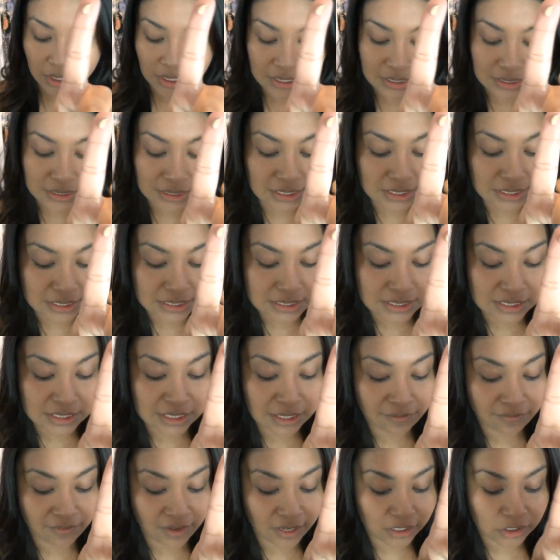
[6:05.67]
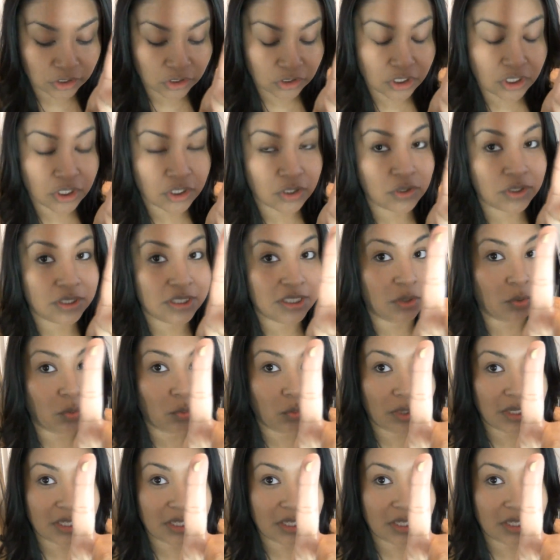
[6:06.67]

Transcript: like this, and I've actually used it